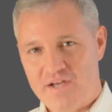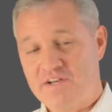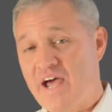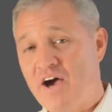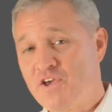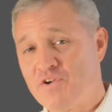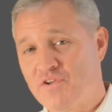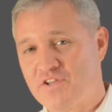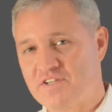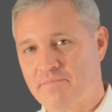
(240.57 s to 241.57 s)
Now you know
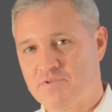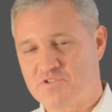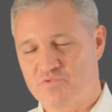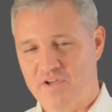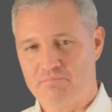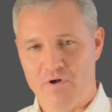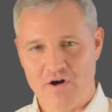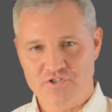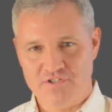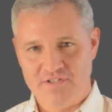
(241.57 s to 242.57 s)
the difference between
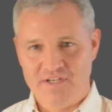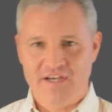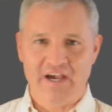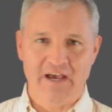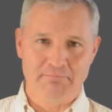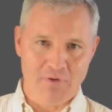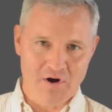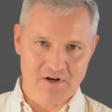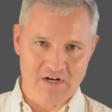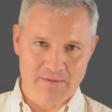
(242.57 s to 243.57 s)
margin and
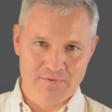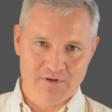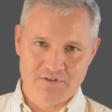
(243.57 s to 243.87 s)
markup.